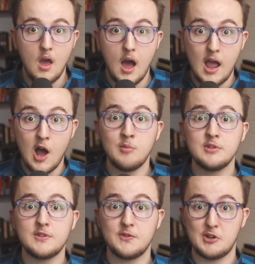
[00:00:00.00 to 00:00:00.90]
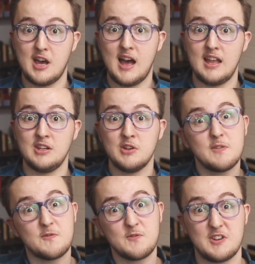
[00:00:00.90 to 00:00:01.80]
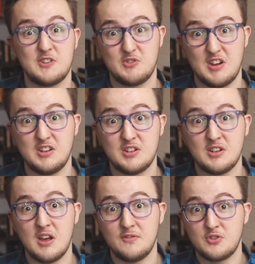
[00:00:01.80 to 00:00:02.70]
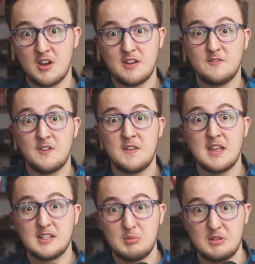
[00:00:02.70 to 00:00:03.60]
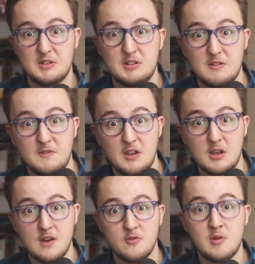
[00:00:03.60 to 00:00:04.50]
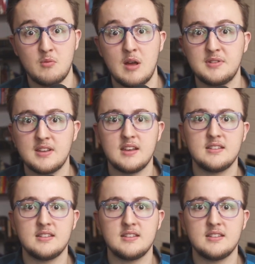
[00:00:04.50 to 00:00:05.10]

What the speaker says: I almost forgot. The frustration of trying to find that specific government website